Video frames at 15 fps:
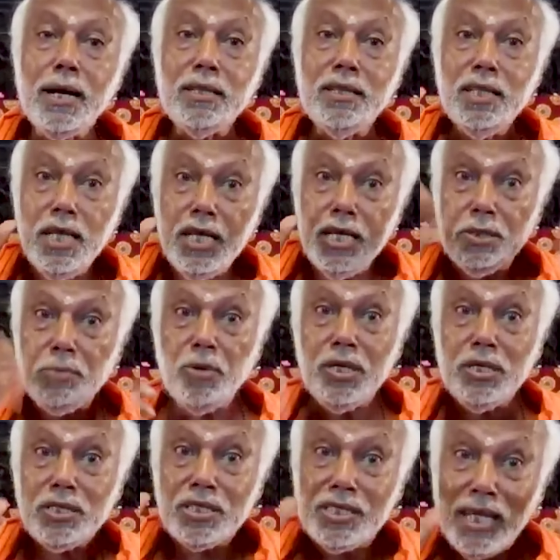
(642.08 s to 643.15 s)
And these
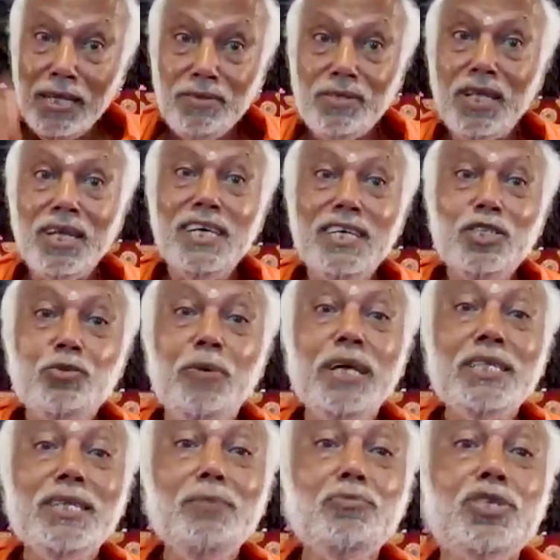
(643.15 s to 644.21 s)
sense organs
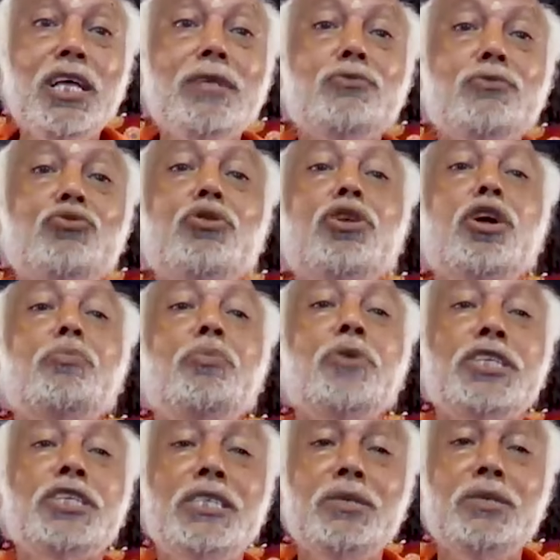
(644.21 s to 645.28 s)
by themselves will not
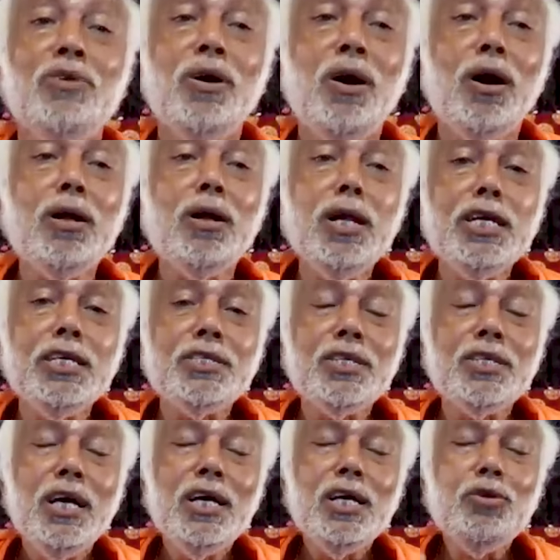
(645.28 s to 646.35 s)
perceive
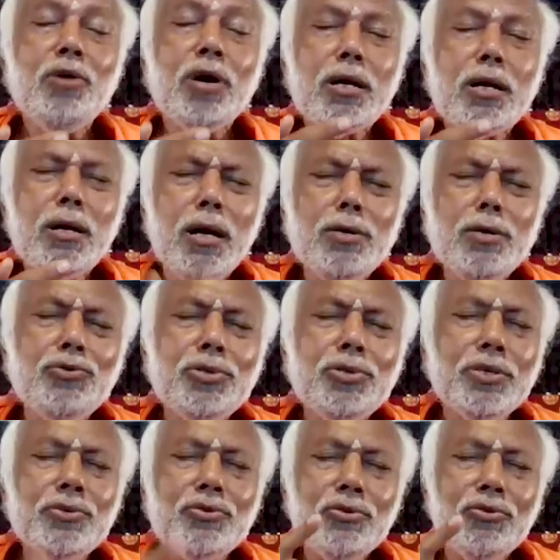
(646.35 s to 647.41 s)
unless you are
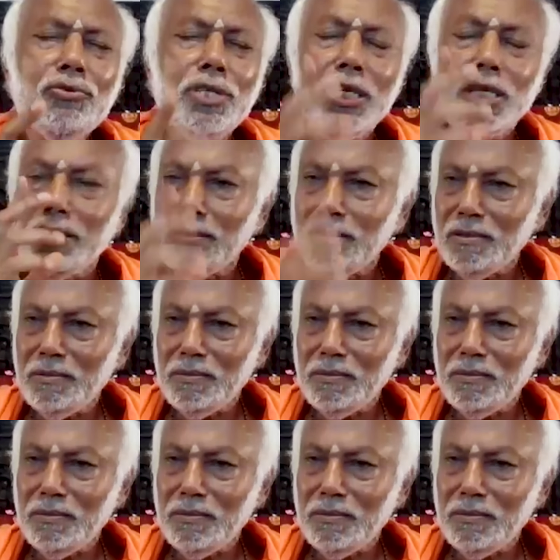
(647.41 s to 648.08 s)
conscious within.